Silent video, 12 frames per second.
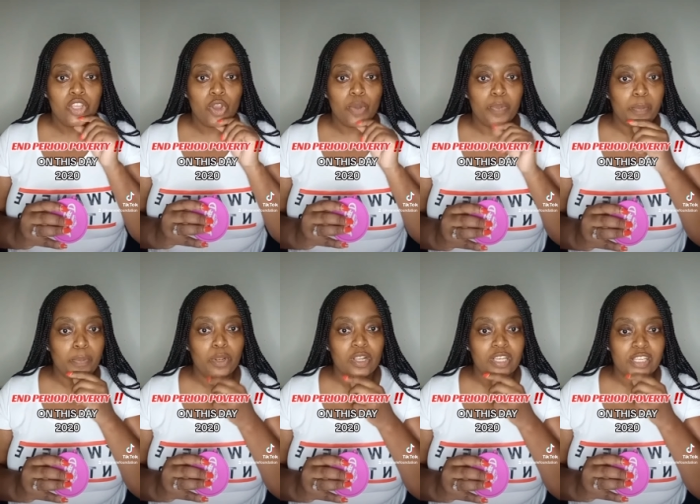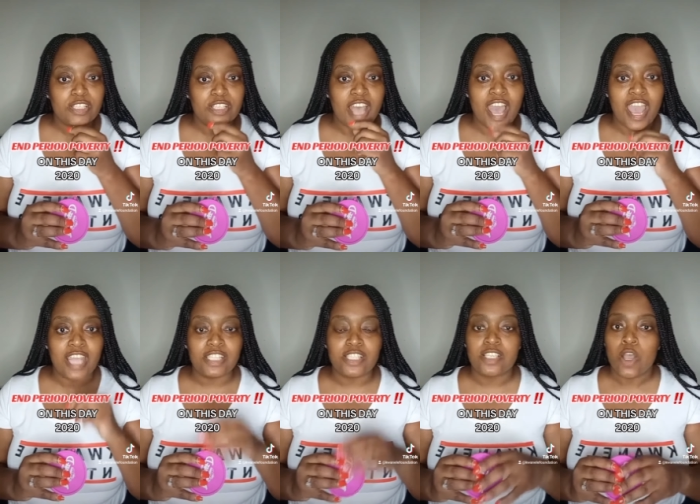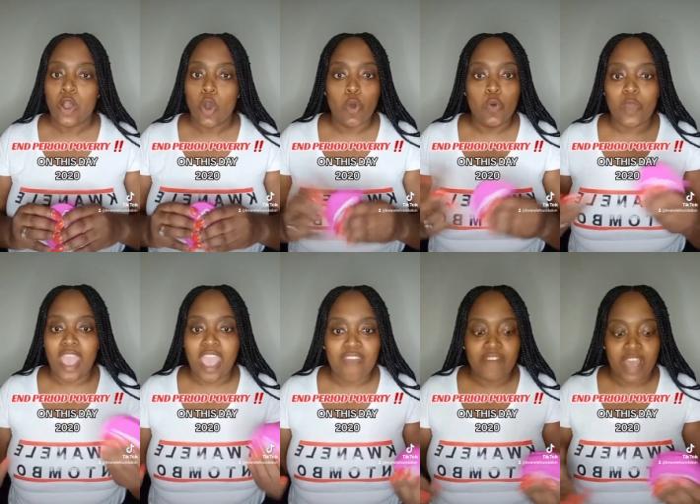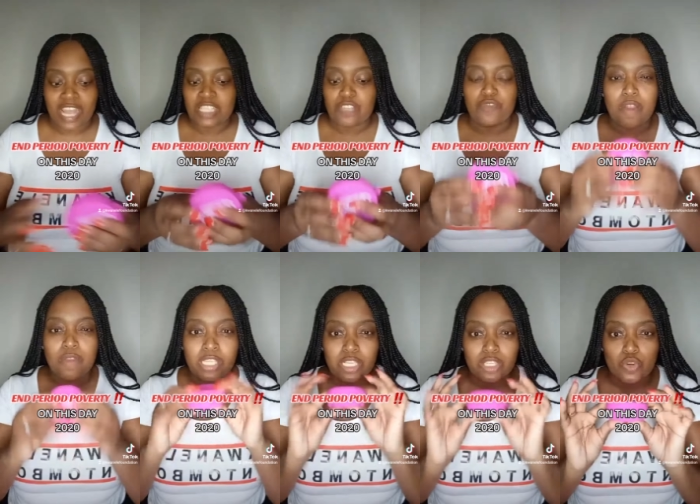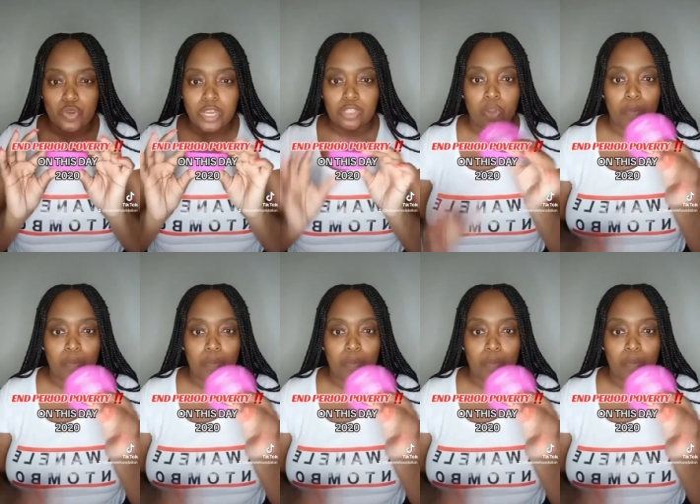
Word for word: your people on the sides or whoever, it's very discreet.